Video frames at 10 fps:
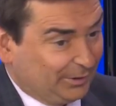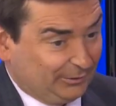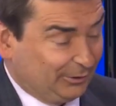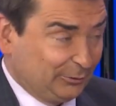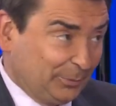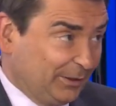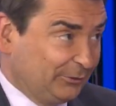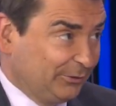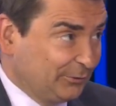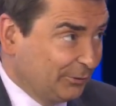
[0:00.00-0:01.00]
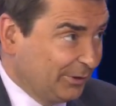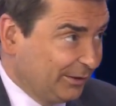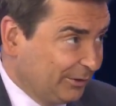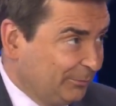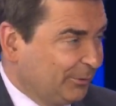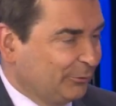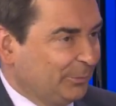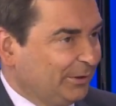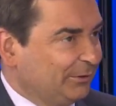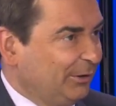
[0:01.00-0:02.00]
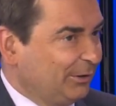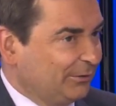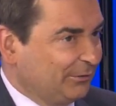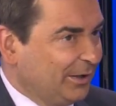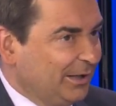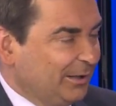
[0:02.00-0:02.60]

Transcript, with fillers: It's expensive to run them. There's been talk of